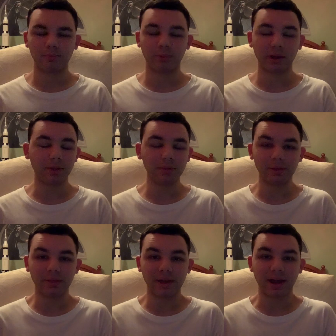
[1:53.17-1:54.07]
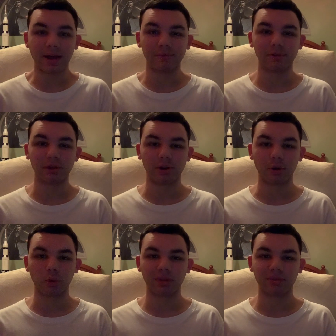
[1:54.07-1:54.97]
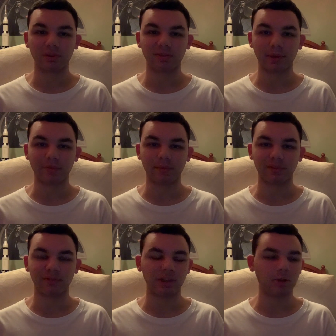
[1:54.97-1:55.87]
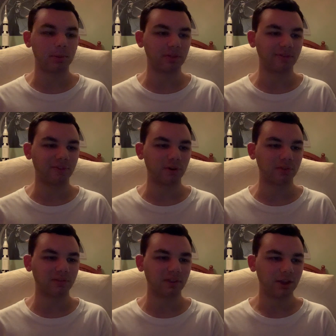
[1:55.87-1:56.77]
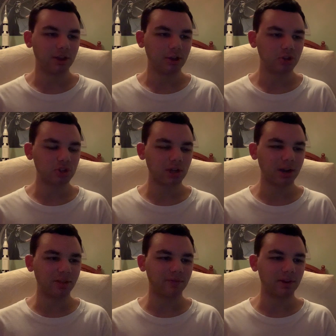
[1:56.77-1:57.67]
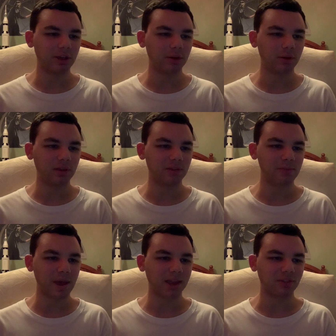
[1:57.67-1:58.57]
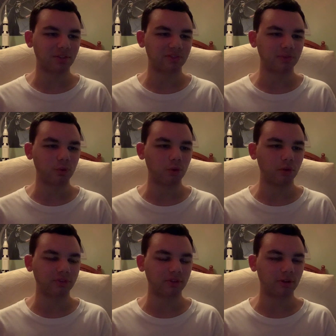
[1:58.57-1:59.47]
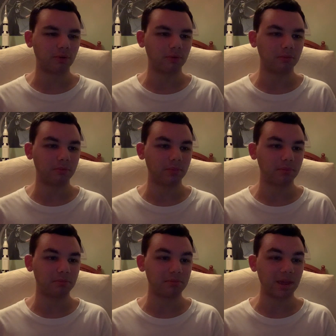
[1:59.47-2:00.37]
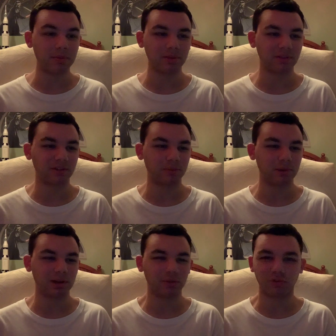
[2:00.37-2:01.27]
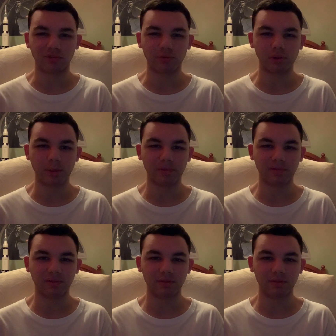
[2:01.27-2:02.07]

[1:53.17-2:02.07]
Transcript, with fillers: But other than that, I don't really know what to expect from this video, but the first shot of the video is back at the school, so maybe this could be another school episode.